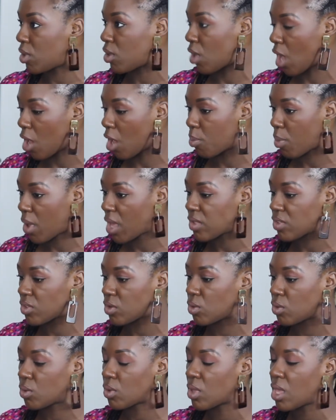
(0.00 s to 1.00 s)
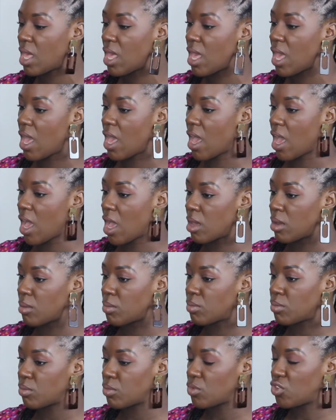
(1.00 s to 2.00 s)
our personal
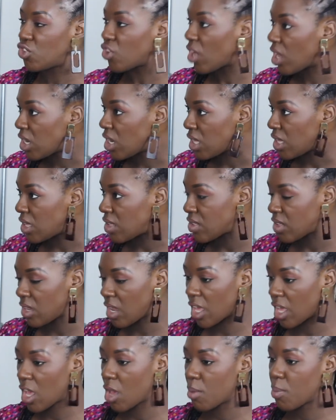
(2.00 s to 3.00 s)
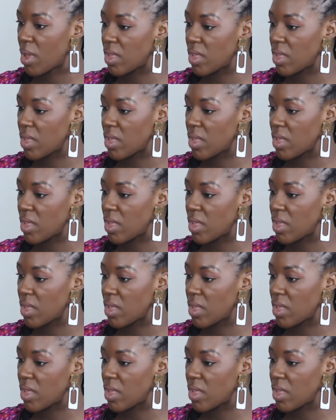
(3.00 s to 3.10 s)
journeys and like our